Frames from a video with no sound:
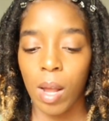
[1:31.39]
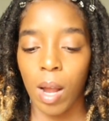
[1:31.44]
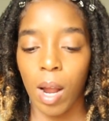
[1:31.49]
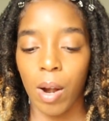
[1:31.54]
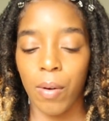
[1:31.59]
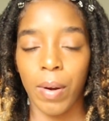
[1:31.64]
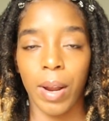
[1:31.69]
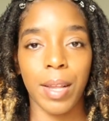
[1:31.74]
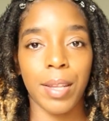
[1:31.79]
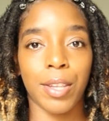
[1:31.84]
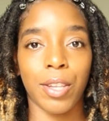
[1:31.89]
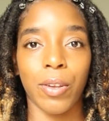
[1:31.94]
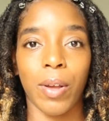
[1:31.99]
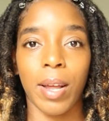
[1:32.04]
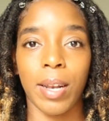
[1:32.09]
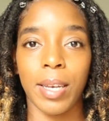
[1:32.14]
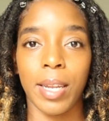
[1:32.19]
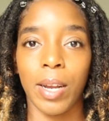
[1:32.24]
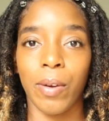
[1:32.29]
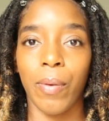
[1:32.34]
Alright, so
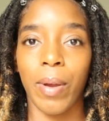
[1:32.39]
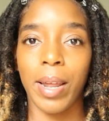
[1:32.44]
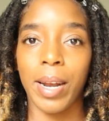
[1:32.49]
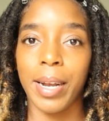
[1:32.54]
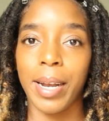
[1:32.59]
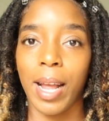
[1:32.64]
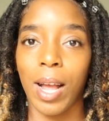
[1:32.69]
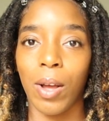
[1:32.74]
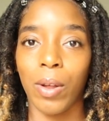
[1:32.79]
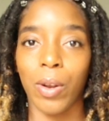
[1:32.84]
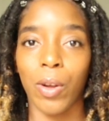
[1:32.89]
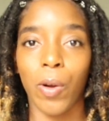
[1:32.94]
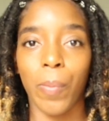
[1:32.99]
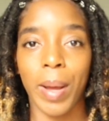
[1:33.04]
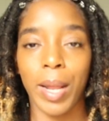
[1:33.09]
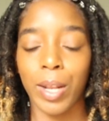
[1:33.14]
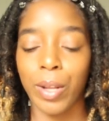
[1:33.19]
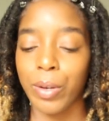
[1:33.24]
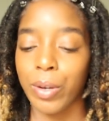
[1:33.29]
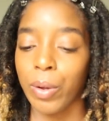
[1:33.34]
I did write it down on
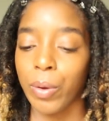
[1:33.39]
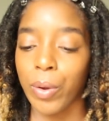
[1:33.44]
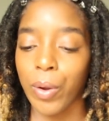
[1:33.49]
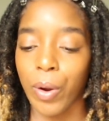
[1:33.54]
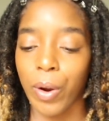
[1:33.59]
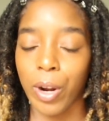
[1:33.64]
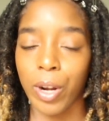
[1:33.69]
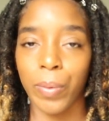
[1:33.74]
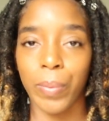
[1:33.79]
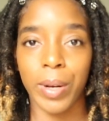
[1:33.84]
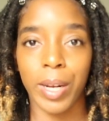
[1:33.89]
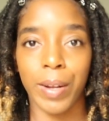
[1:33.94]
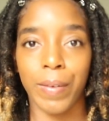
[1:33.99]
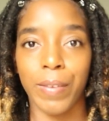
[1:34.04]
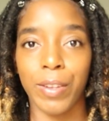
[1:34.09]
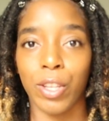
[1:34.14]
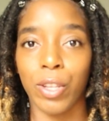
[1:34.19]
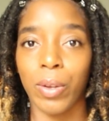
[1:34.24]
my little note card or whatever,